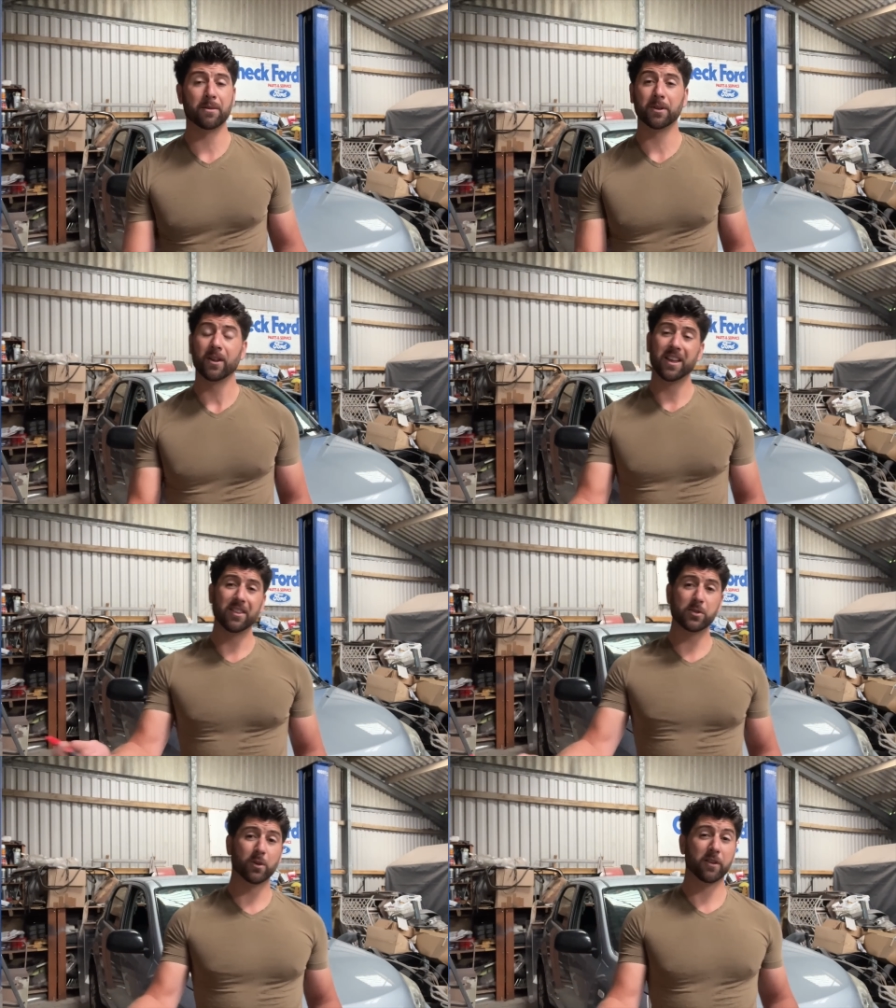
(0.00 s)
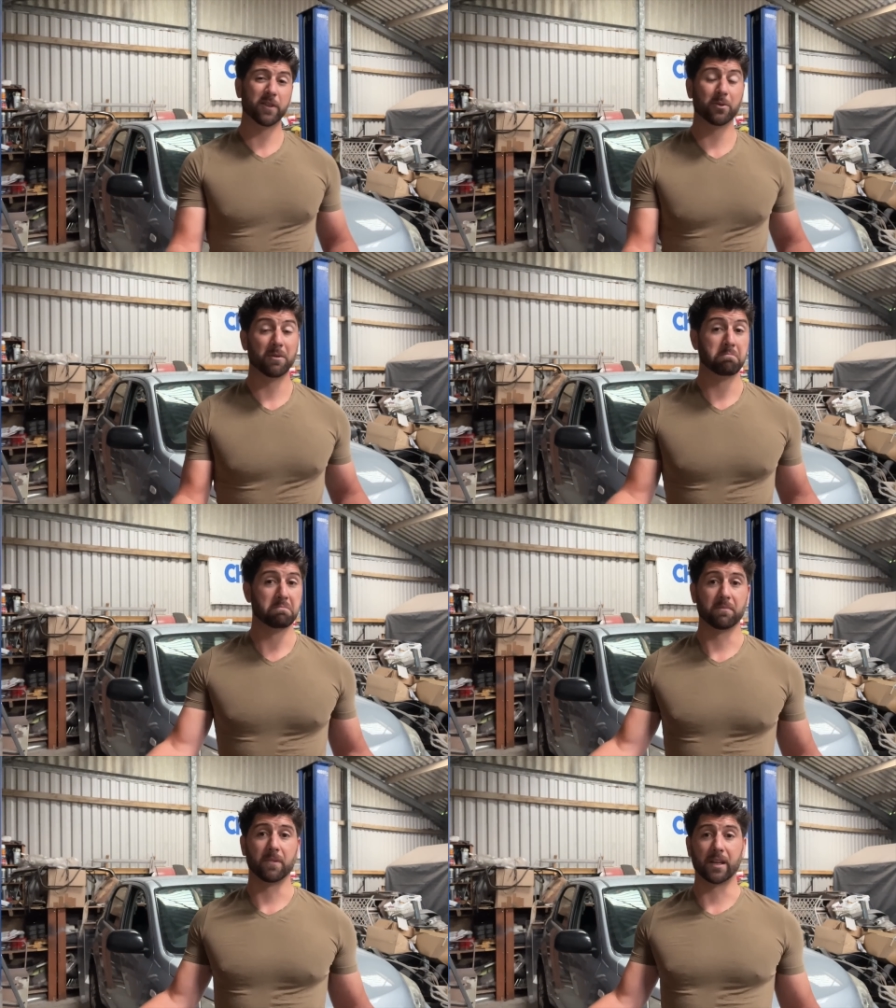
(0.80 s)
I mean, this one I feel
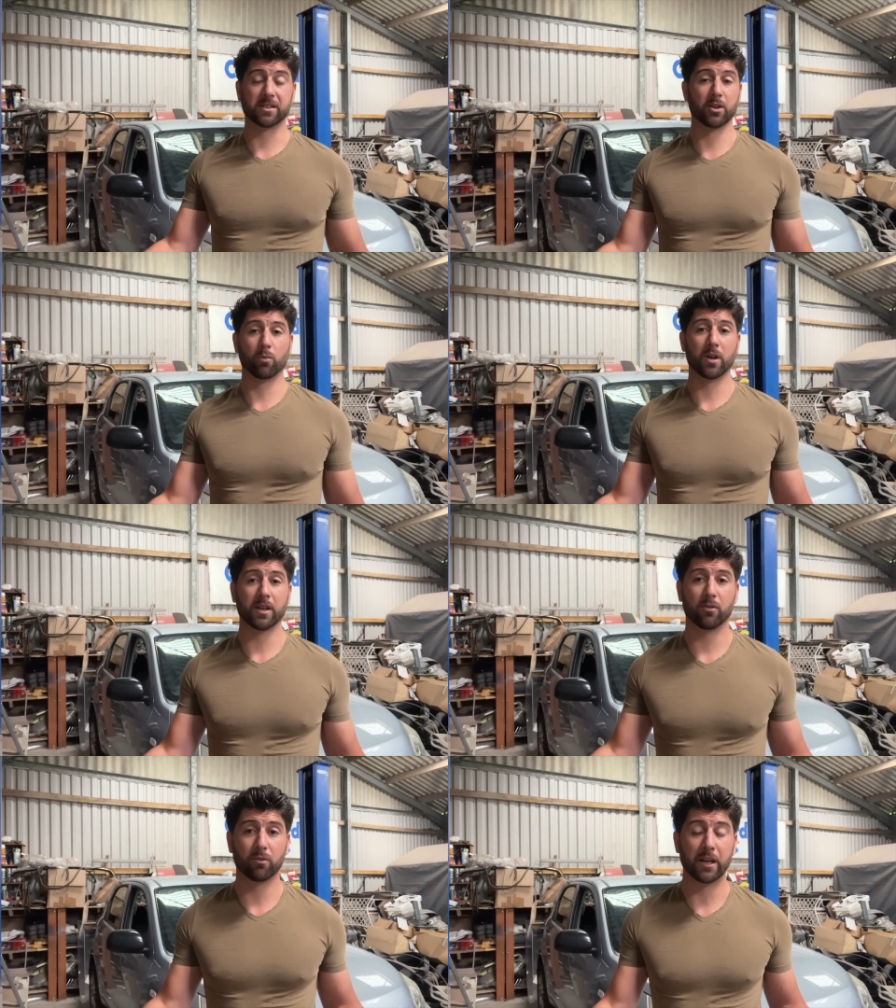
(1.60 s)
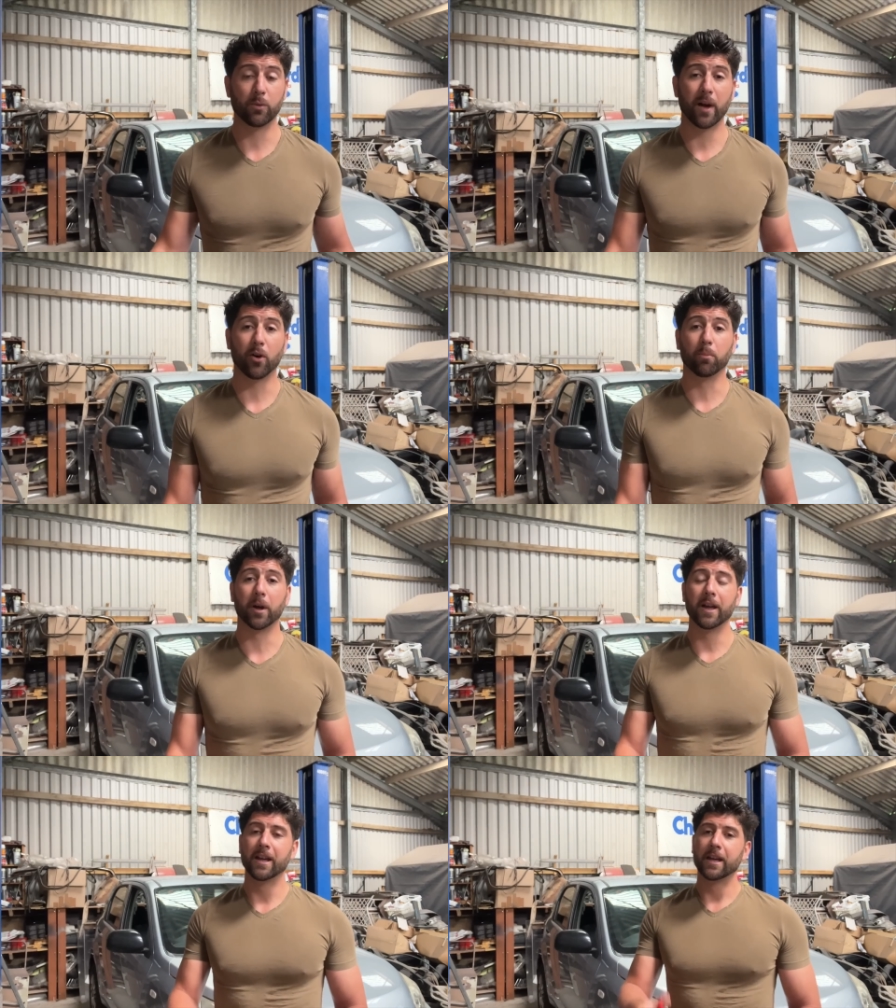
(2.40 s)
has still worked out really well,
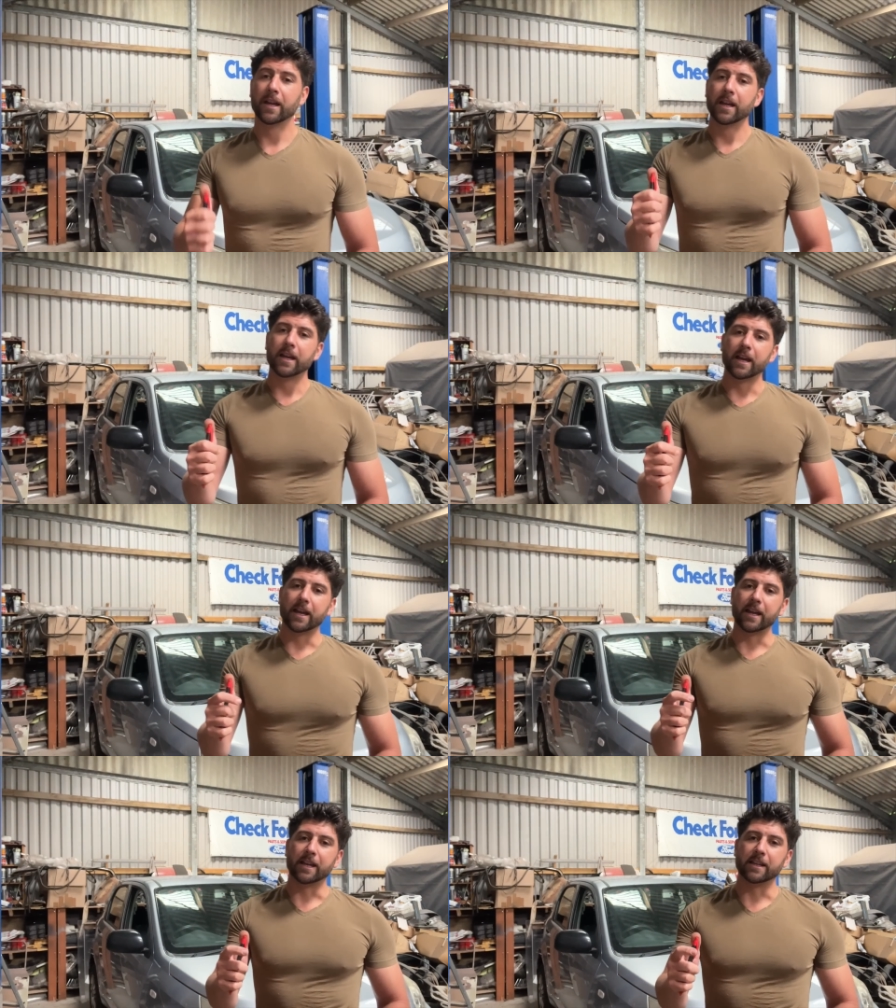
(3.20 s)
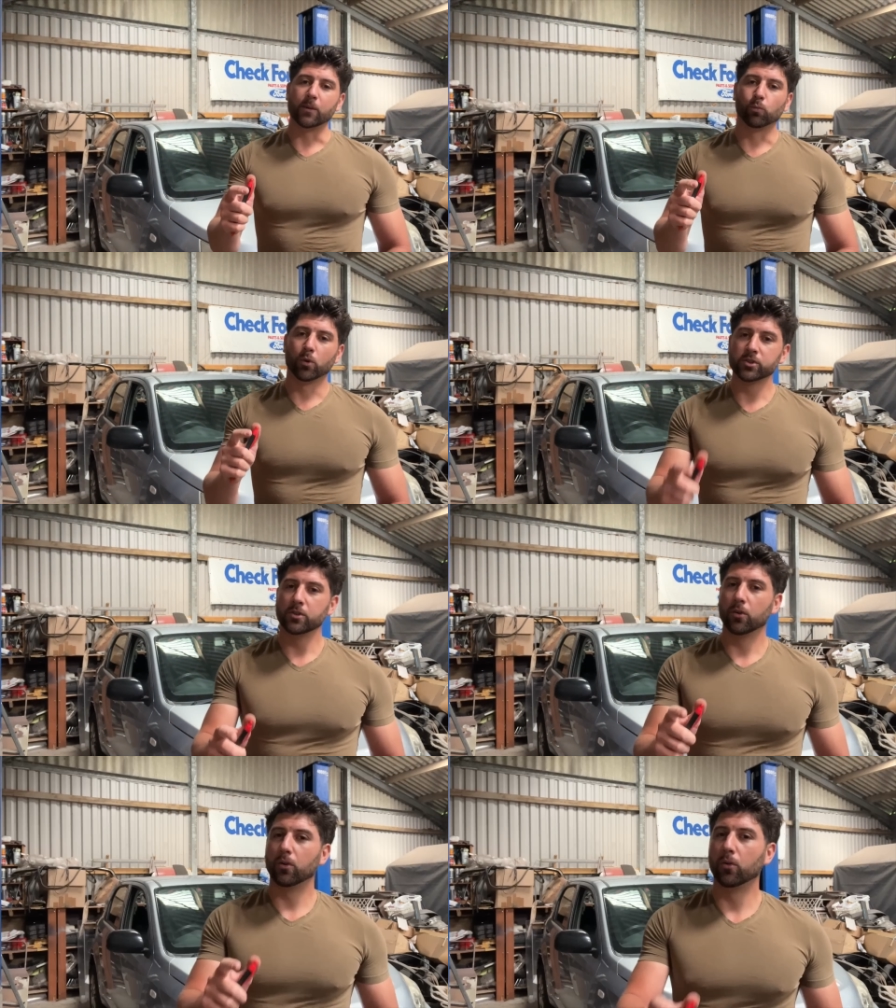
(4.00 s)
but it
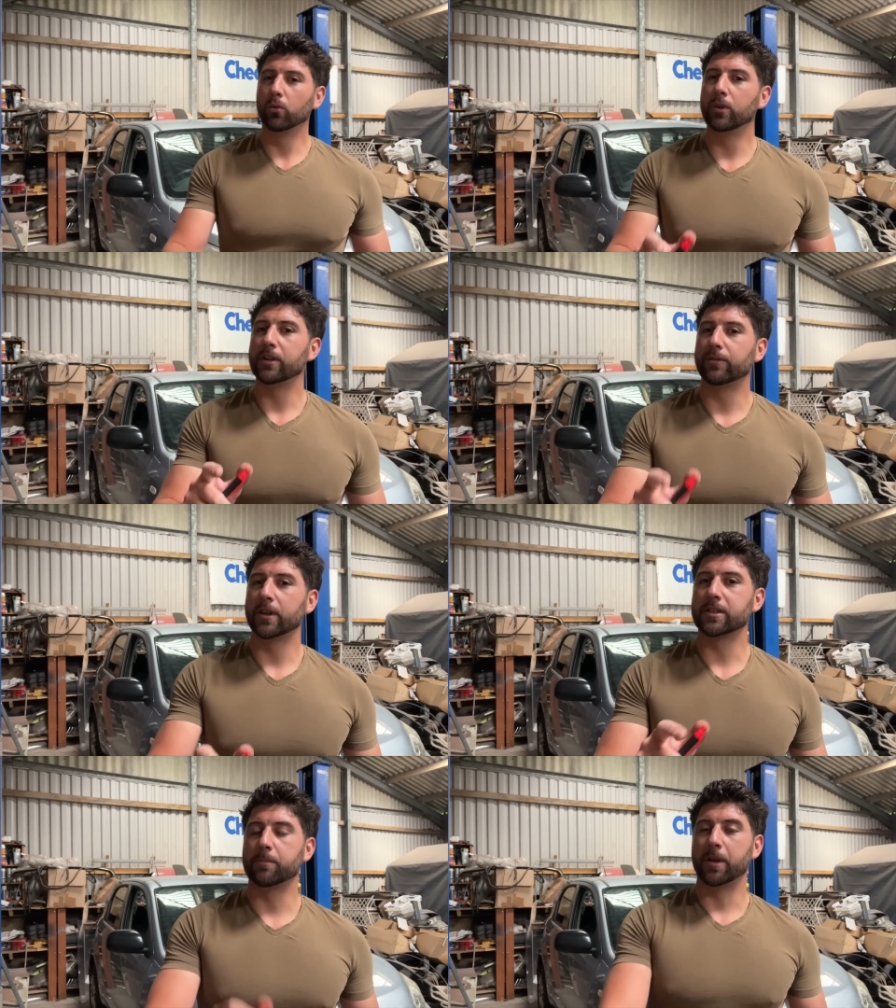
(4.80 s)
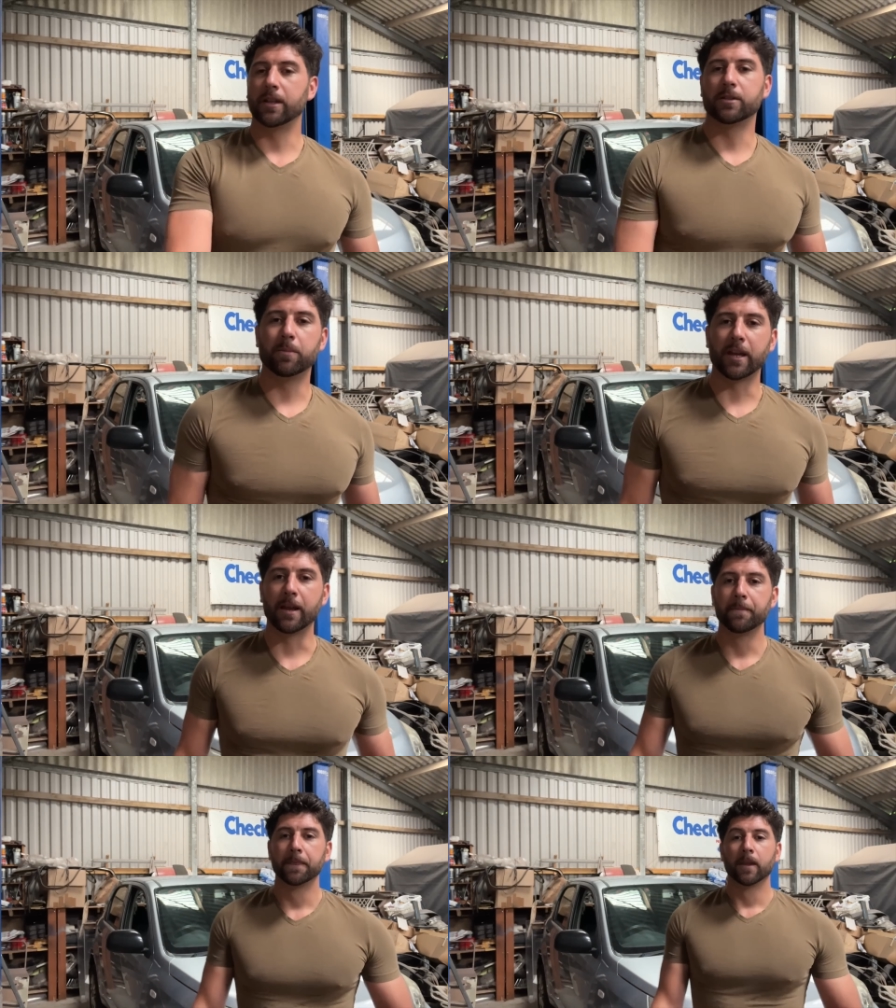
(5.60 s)
wasn't all it first appeared to be.